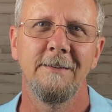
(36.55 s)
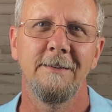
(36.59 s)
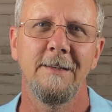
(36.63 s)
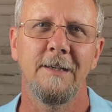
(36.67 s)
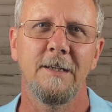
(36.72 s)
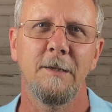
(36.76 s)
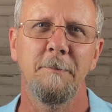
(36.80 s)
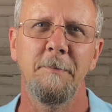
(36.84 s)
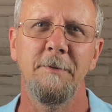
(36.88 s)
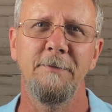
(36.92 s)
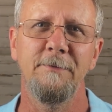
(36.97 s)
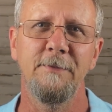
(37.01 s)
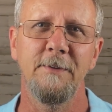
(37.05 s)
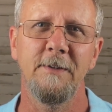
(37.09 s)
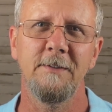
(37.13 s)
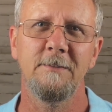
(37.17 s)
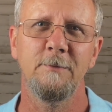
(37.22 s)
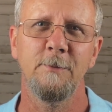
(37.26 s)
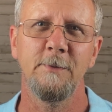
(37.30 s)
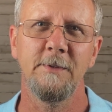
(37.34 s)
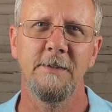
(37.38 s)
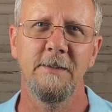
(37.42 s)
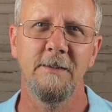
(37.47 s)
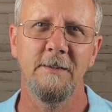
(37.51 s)
That could be
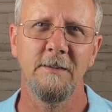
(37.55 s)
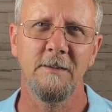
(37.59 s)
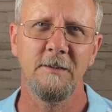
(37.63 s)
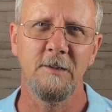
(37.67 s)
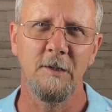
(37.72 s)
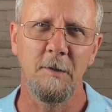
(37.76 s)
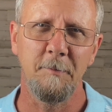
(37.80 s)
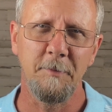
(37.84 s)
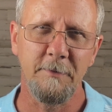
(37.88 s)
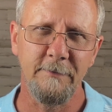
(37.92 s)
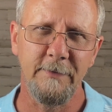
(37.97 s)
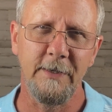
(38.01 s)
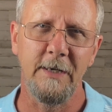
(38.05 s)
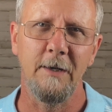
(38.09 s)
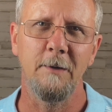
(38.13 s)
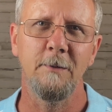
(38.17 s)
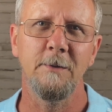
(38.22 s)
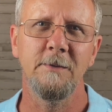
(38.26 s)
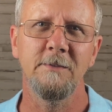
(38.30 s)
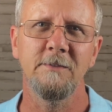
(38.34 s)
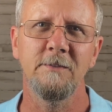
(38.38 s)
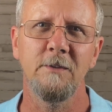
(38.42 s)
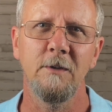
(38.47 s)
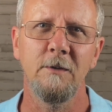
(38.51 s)
fixed within a couple of
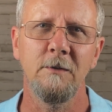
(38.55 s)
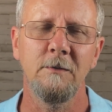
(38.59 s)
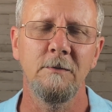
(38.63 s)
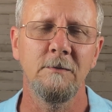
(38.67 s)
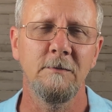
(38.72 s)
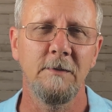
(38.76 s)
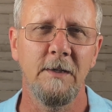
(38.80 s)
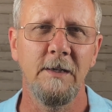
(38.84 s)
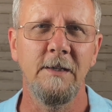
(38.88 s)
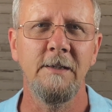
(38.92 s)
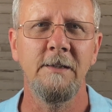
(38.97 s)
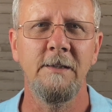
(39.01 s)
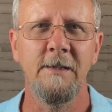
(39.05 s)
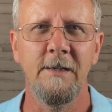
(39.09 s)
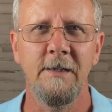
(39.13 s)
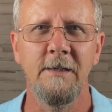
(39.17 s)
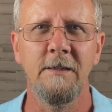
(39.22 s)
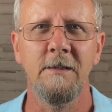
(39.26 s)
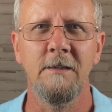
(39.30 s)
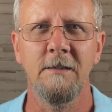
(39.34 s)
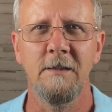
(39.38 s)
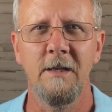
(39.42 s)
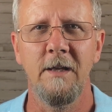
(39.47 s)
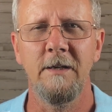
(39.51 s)
hours, so I
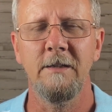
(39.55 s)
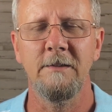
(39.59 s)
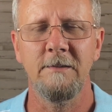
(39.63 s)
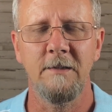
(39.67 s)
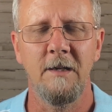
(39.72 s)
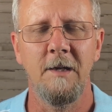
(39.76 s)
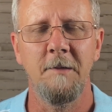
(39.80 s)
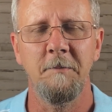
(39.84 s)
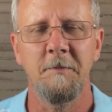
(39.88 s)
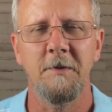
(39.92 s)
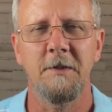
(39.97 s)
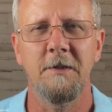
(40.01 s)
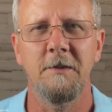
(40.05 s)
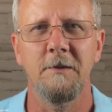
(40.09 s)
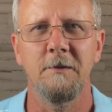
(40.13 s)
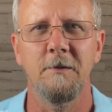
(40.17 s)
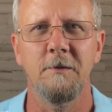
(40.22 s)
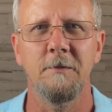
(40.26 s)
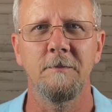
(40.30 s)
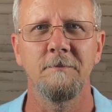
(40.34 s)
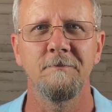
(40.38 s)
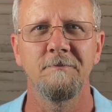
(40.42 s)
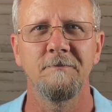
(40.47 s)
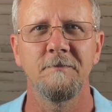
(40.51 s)
had a lot of time to
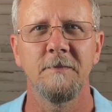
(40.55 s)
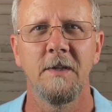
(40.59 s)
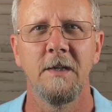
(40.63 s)
kill.